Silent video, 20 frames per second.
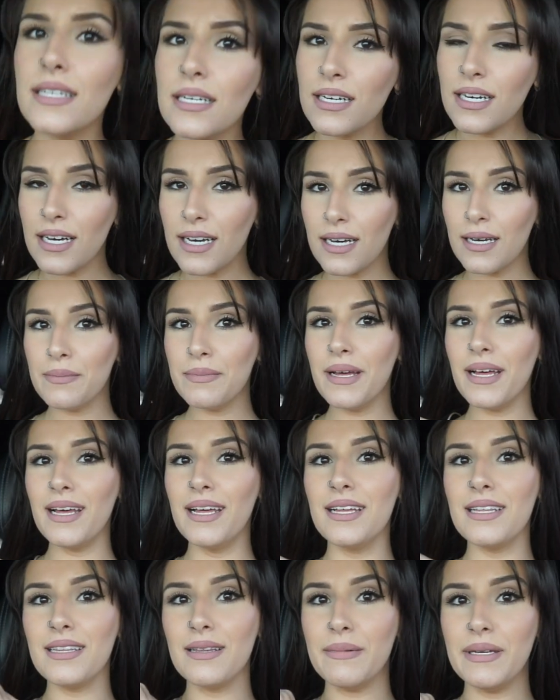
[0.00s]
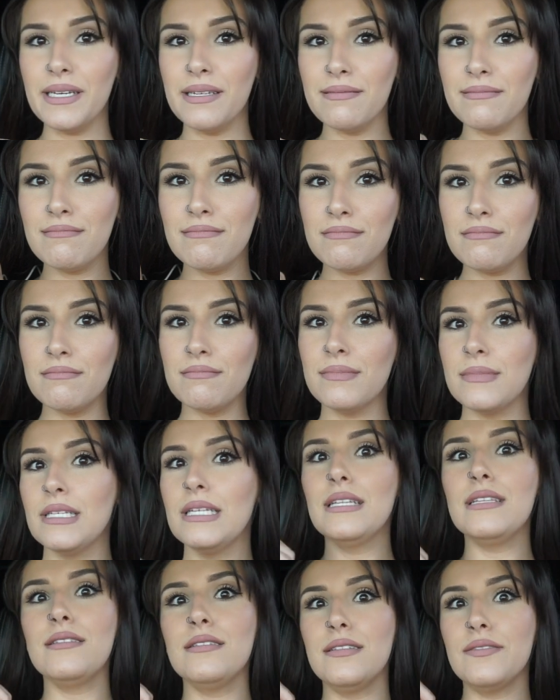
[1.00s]
Let me
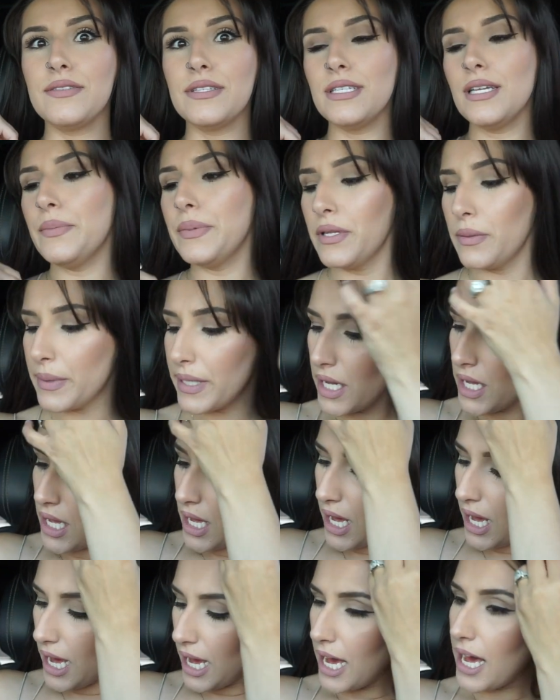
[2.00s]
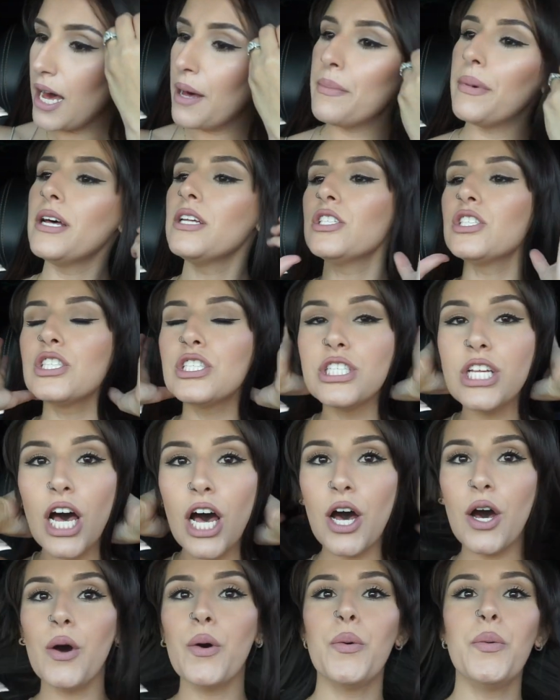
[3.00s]
lift this up a little bit.
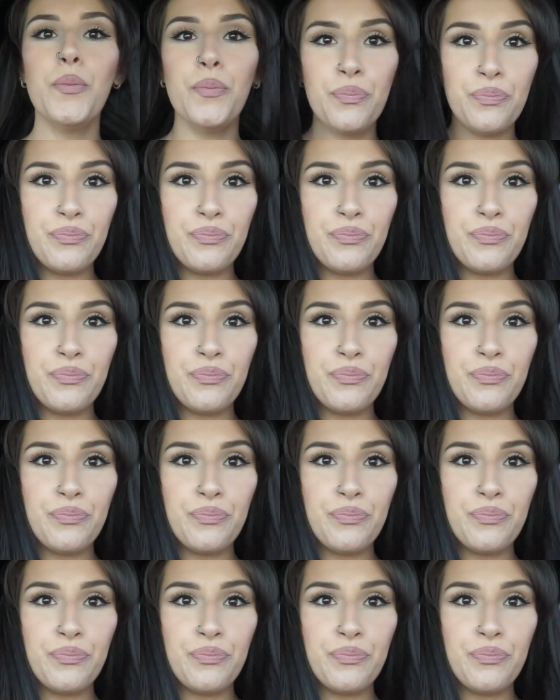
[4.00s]
So